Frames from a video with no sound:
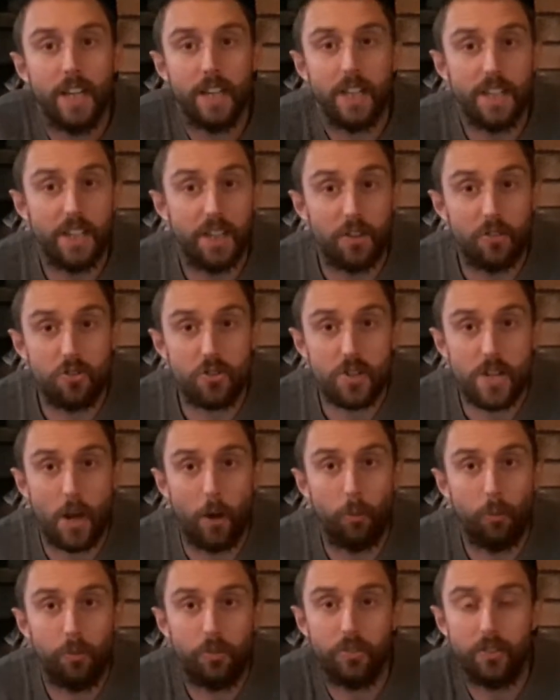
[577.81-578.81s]
you know, just
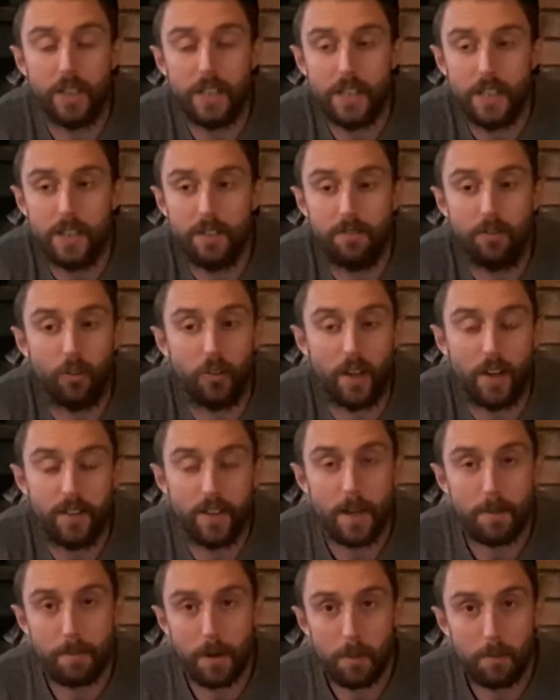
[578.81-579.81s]
helps the foot there, and
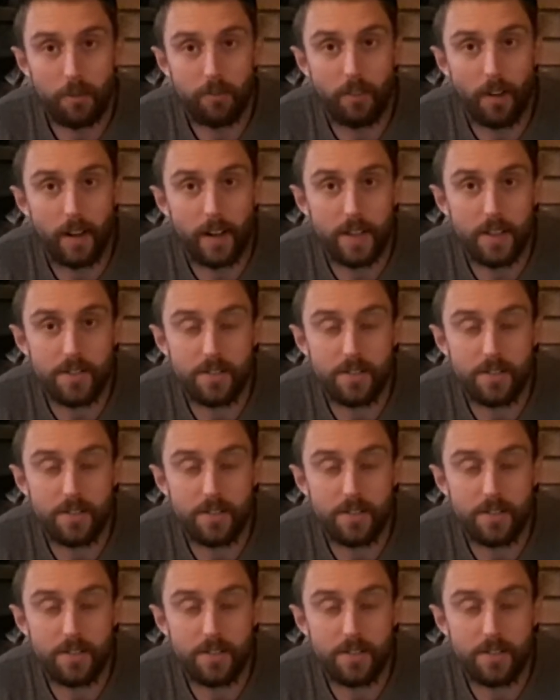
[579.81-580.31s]
that might be fine.